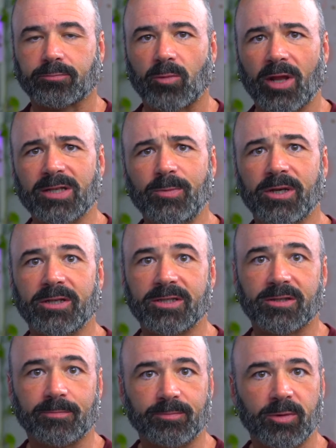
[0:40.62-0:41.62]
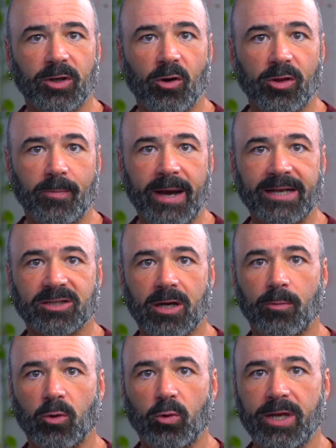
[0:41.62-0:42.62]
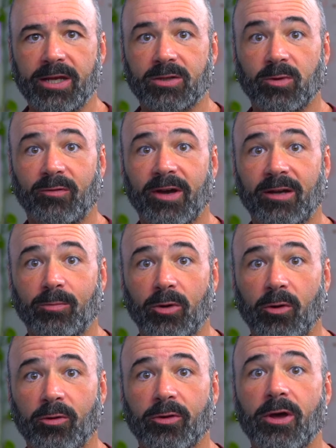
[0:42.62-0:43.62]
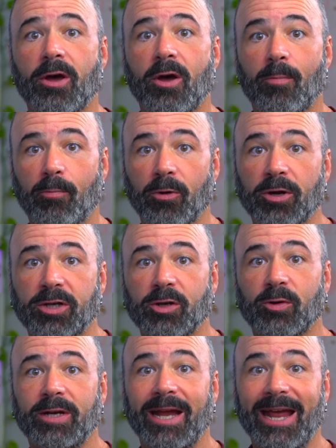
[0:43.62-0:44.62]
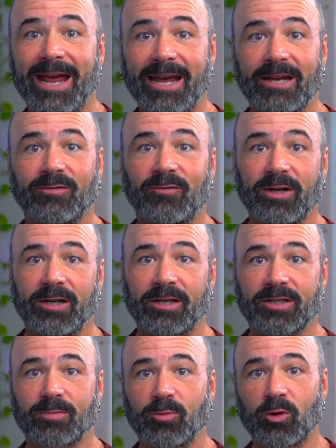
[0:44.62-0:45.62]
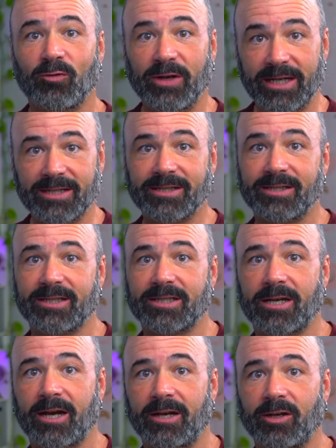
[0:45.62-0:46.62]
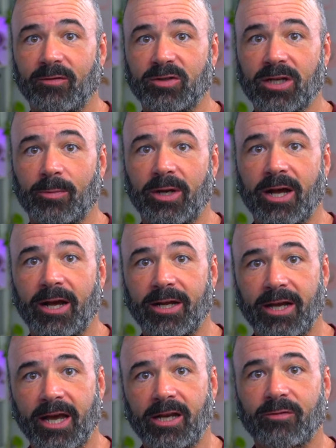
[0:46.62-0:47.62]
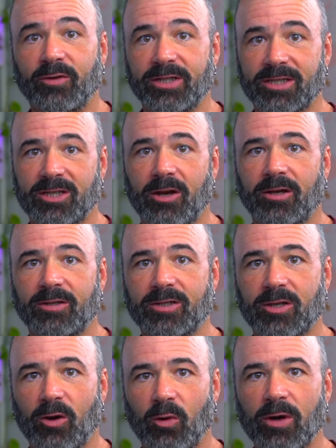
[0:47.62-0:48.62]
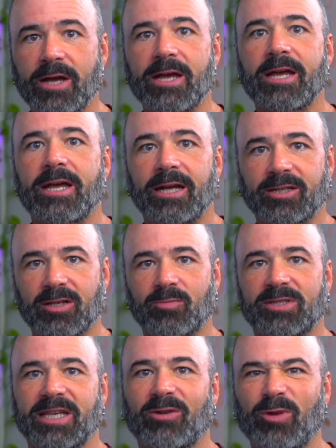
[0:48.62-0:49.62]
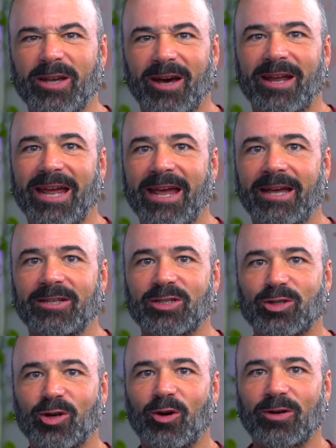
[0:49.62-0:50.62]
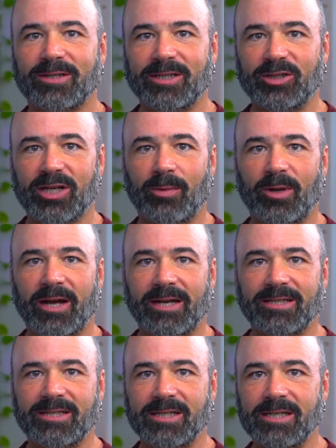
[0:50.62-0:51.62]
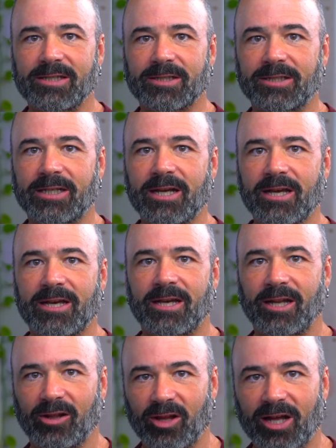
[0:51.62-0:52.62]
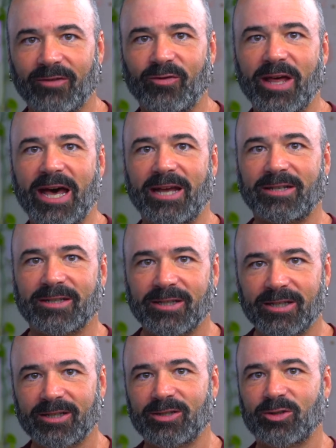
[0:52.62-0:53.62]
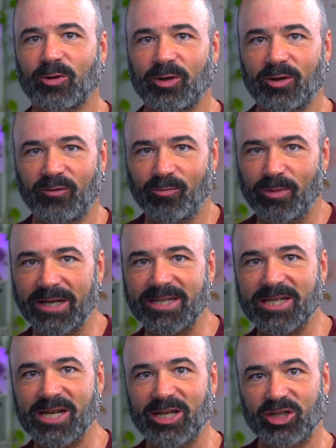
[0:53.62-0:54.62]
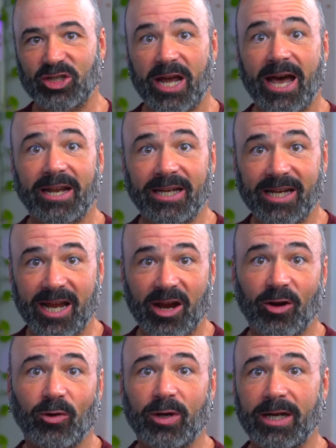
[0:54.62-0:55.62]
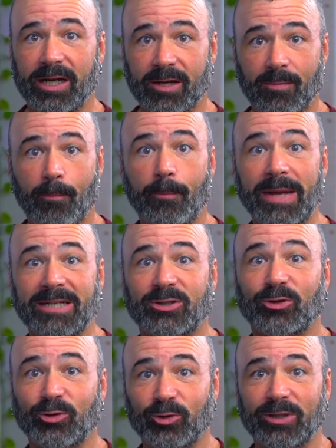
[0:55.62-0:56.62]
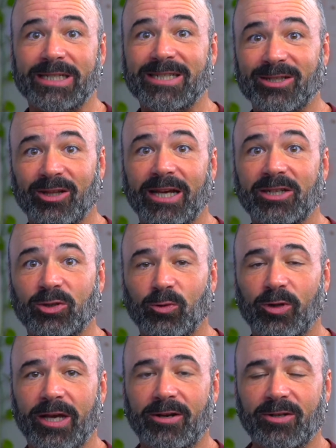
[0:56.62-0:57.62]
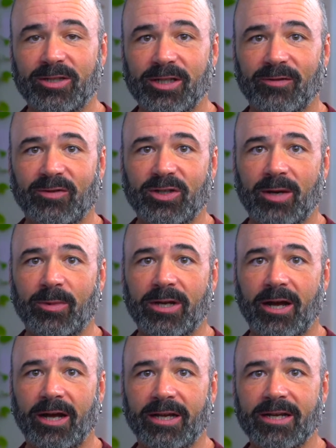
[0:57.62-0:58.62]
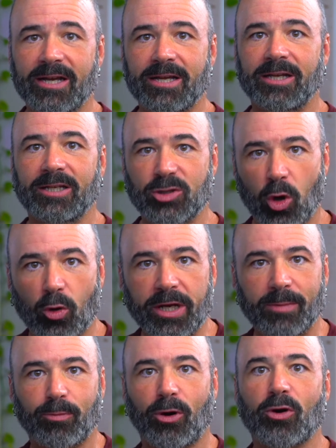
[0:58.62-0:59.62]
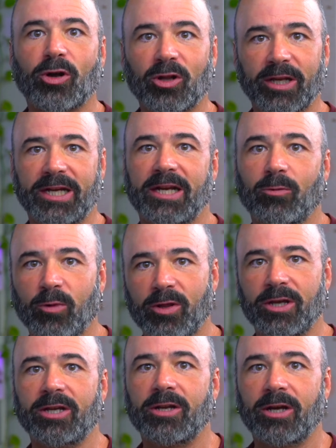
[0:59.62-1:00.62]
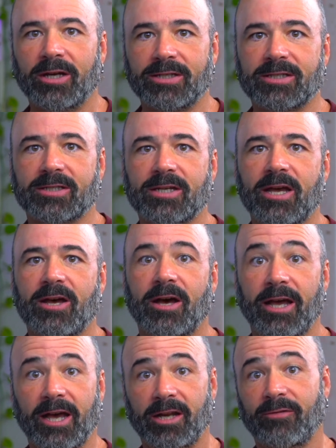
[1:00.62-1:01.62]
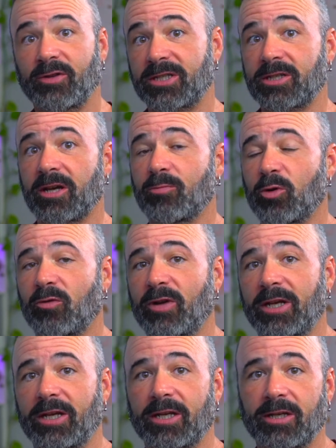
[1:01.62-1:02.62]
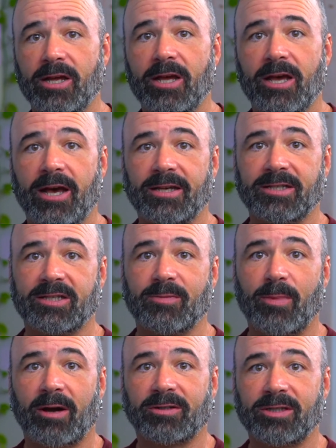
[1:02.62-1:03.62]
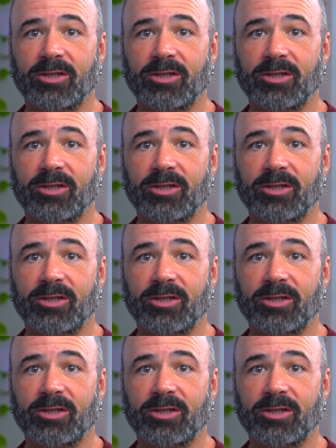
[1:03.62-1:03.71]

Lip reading: That's because, in the past couple of weeks, we've had both Mercury and Venus move into the sign of Gemini ahead of the sun. So it's almost like we got a head start to Gemini season. And a lot of that sort of buzzy, chatty, airy, mental, intellectual energy of Gemini is already percolating within us ahead of the sun moving in, as it's about to